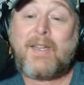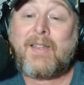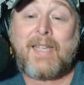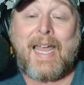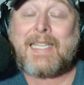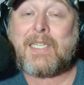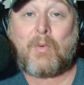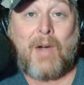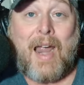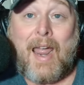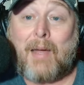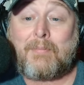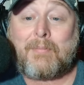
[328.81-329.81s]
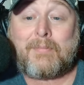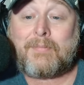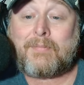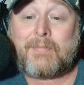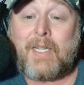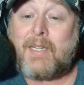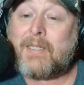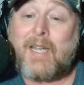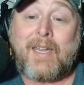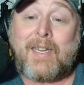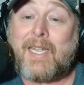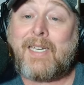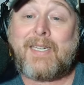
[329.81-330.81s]
That's a wrap. He's
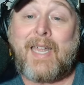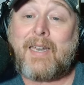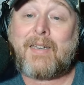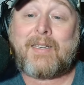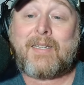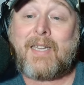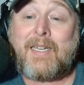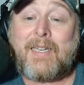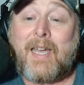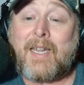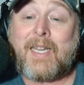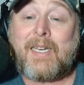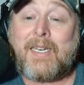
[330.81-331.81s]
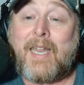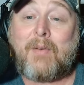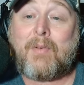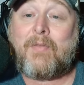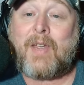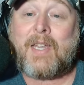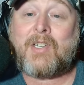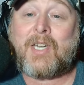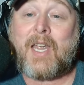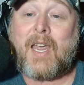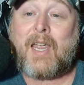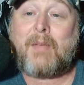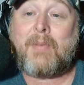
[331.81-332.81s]
not getting that revenge
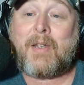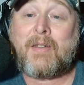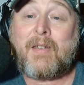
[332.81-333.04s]
game.